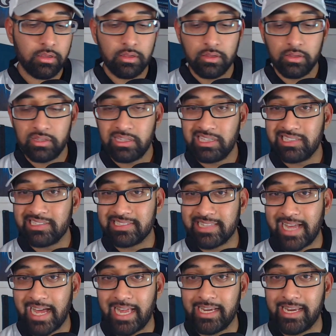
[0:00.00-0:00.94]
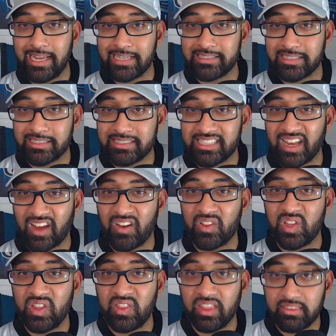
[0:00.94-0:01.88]
he's not
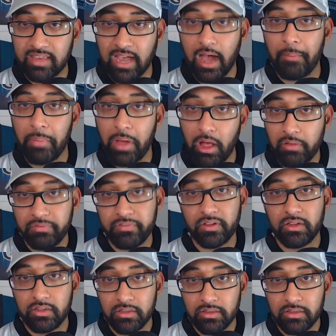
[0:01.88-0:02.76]
necessarily the top alpha.